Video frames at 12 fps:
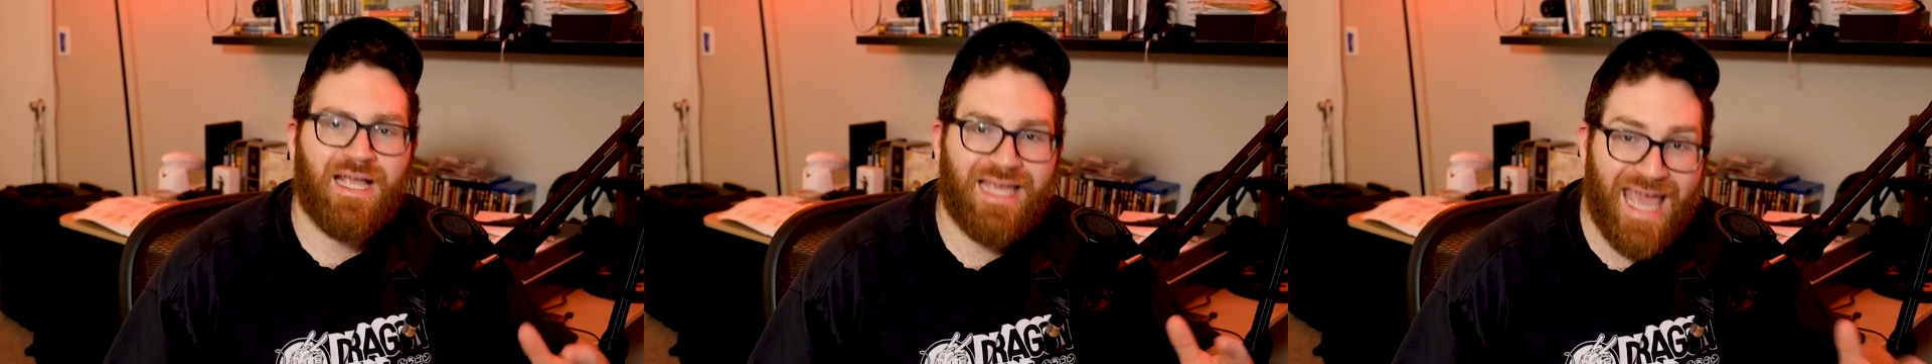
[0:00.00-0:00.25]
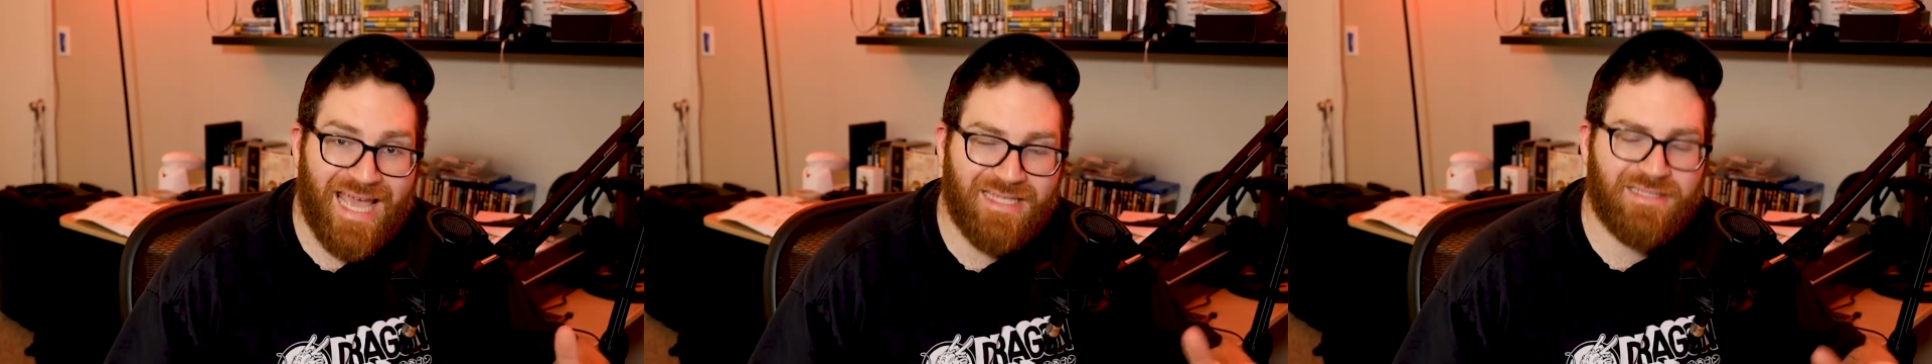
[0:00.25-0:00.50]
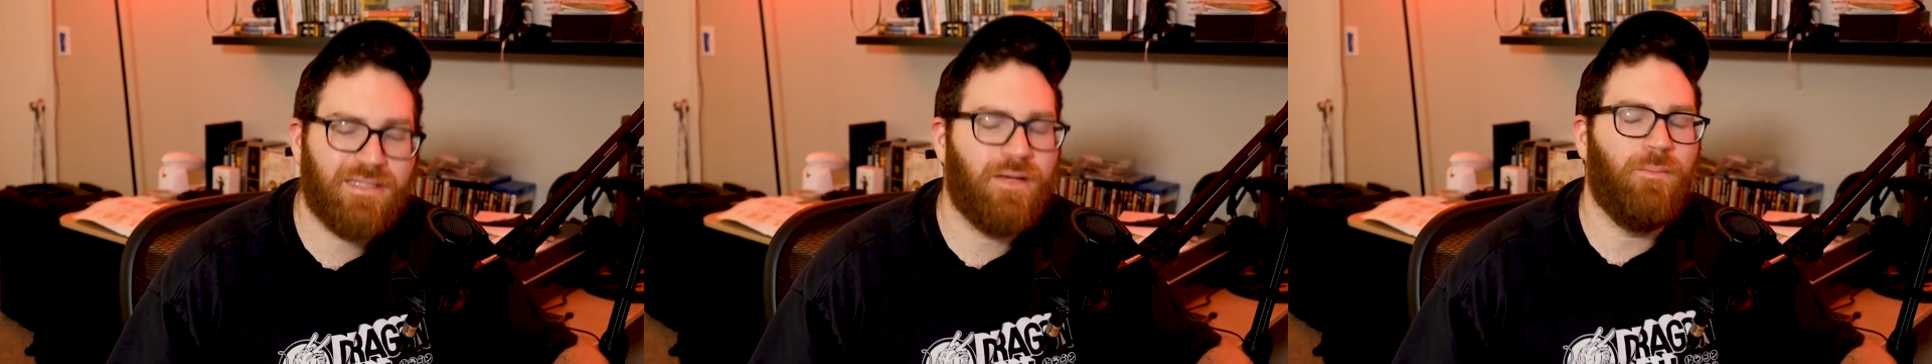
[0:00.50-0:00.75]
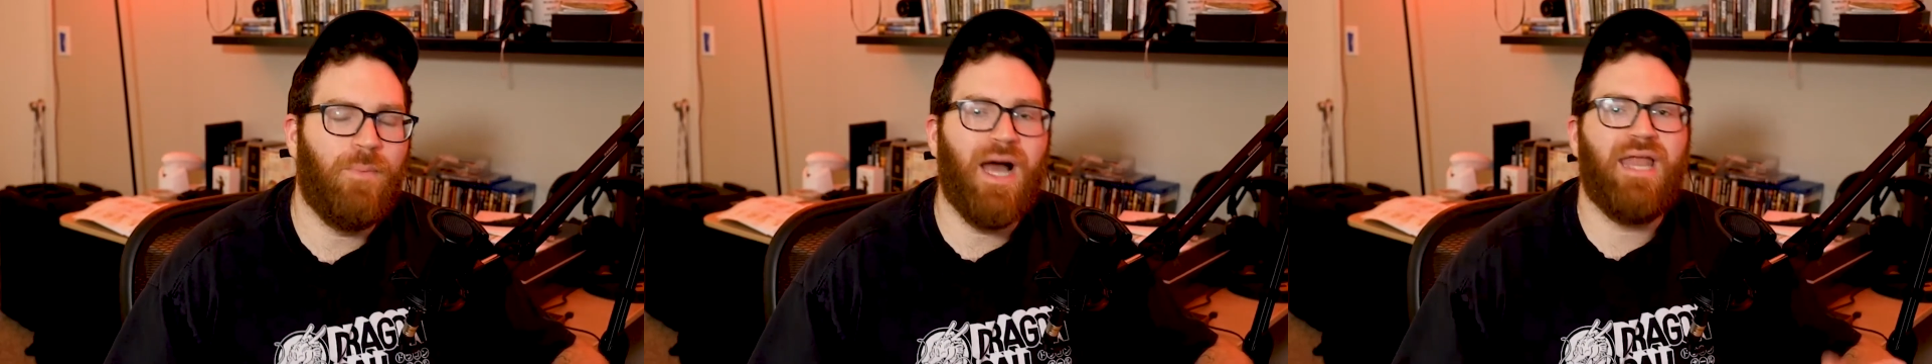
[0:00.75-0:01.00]
case,
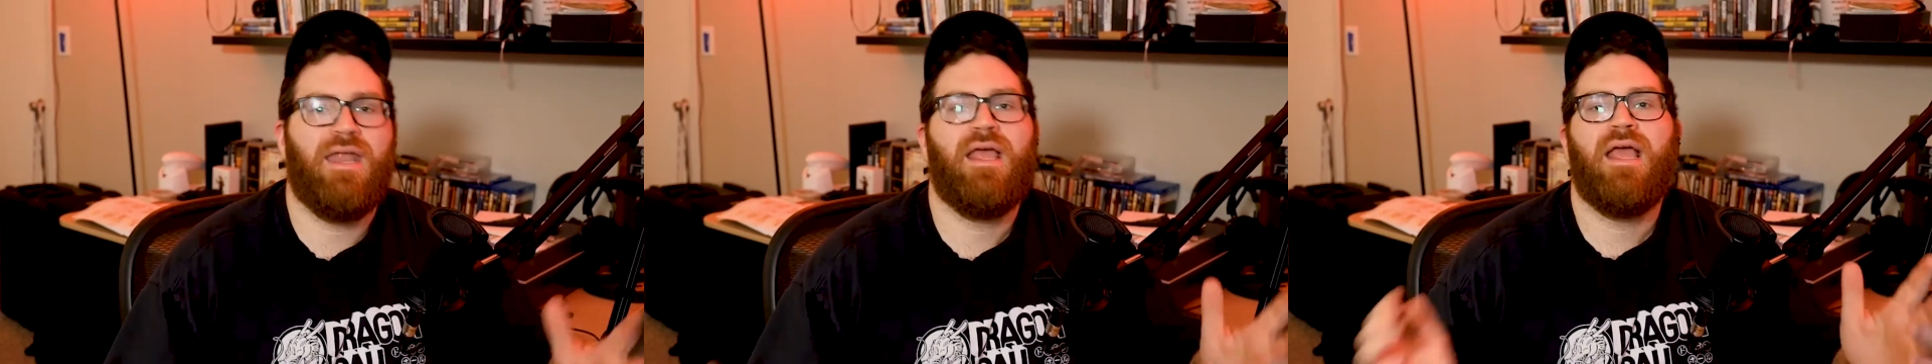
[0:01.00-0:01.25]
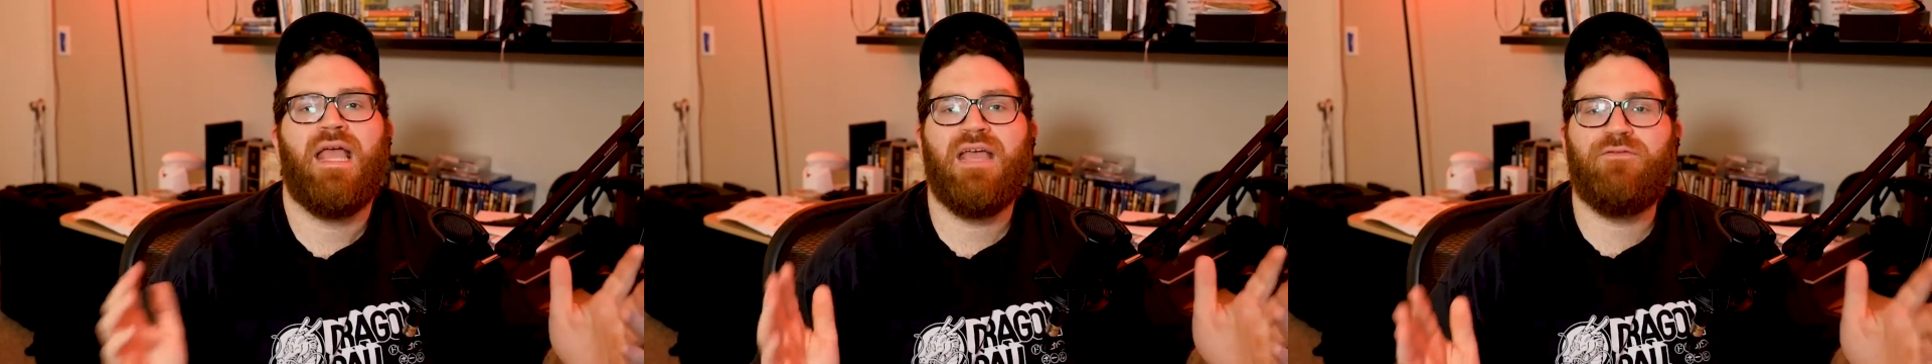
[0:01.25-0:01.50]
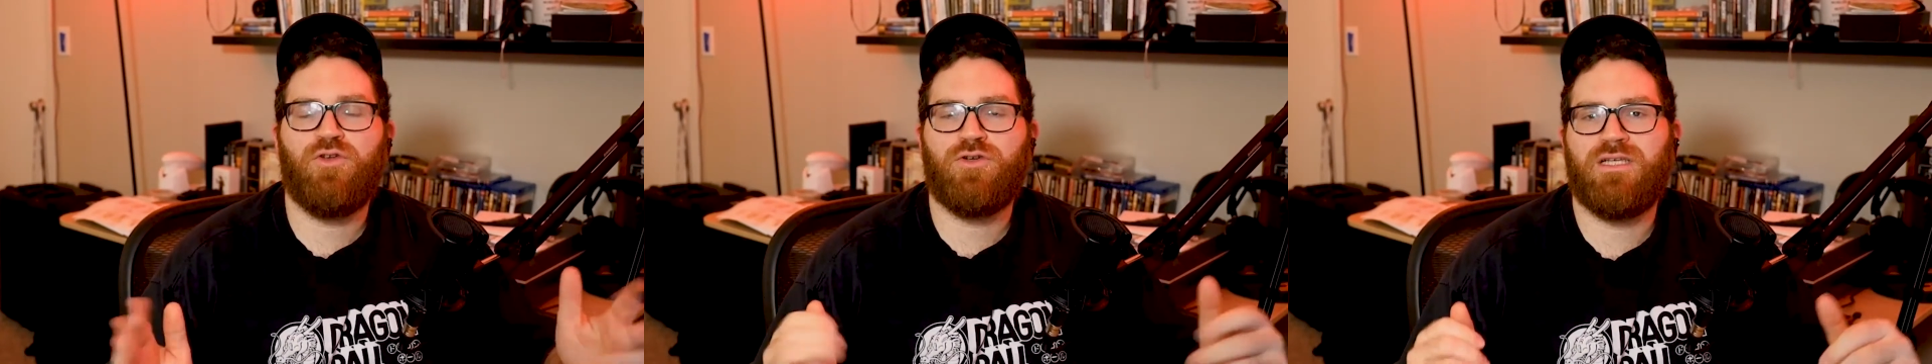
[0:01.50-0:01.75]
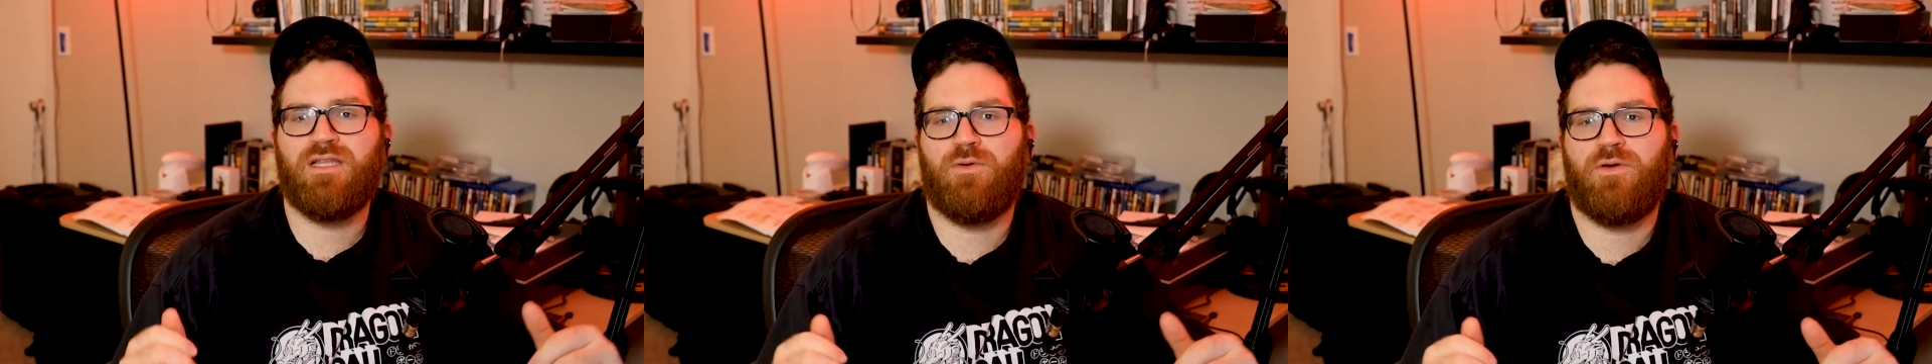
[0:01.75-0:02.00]
but if you're
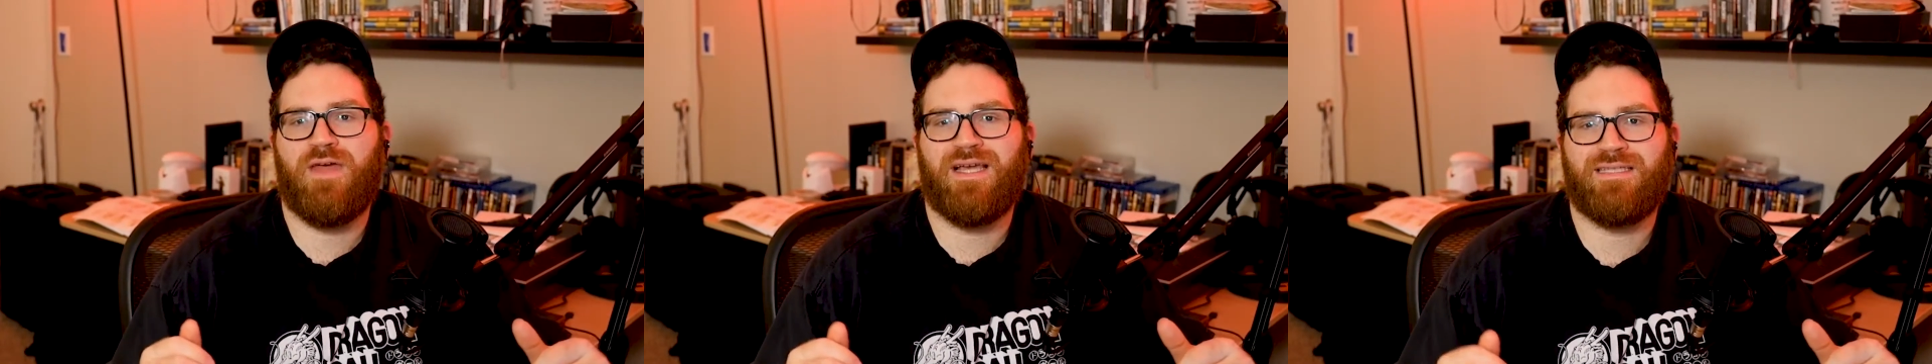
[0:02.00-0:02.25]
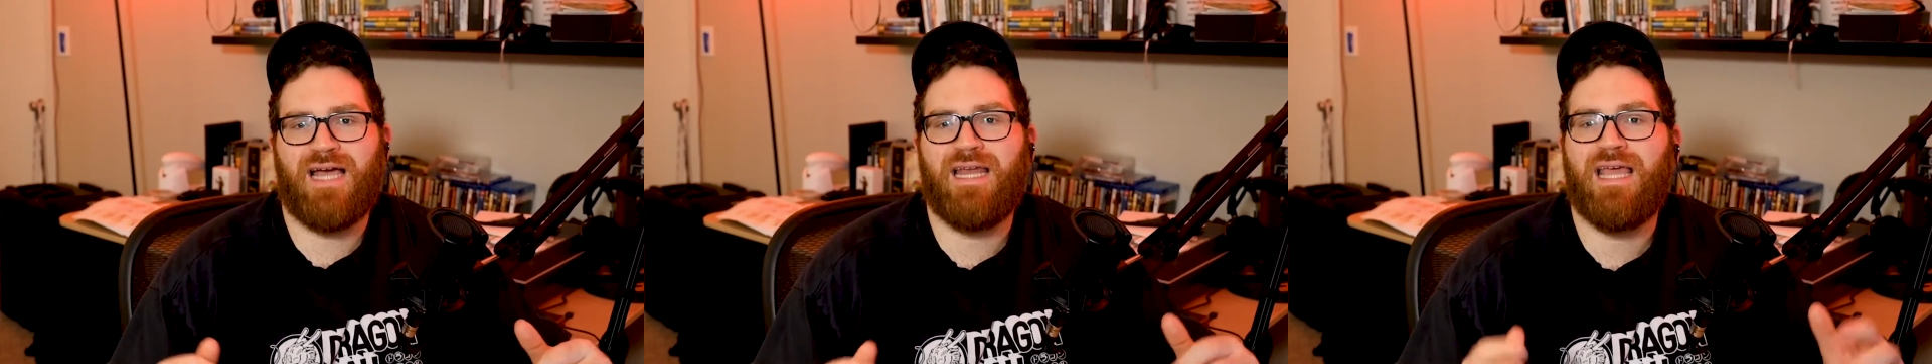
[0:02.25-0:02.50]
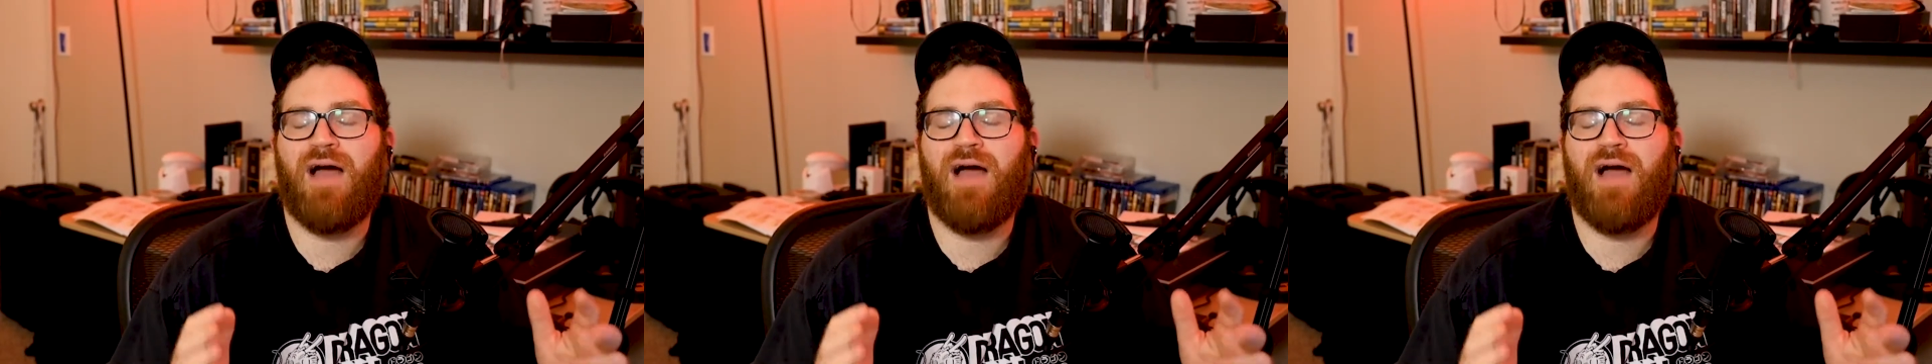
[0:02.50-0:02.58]
dealing with anxiety,